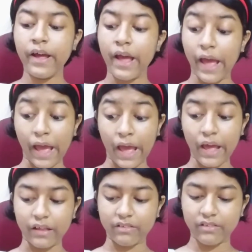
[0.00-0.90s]

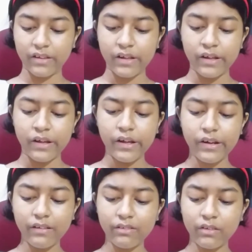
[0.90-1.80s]
as it
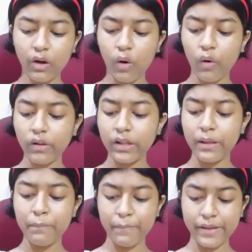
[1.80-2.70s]
is the
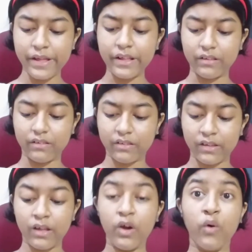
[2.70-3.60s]
only means
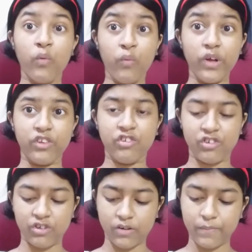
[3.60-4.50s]

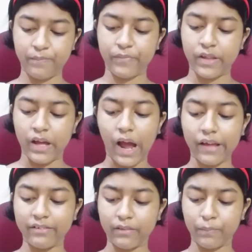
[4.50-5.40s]
which I
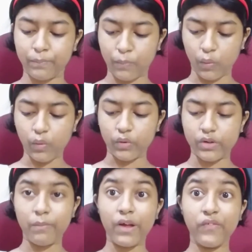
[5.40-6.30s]

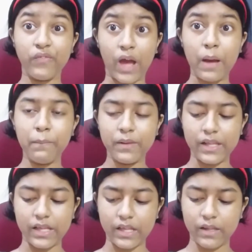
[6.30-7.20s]
support my
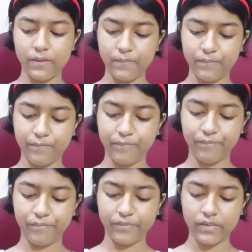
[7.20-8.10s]
family.
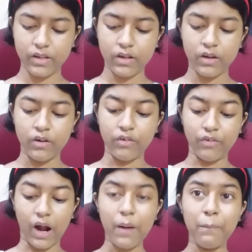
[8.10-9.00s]

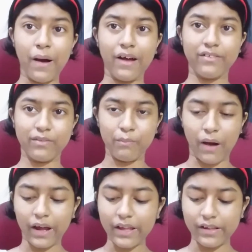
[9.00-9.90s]
Rama
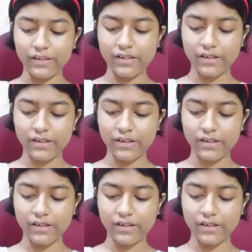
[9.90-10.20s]
smiled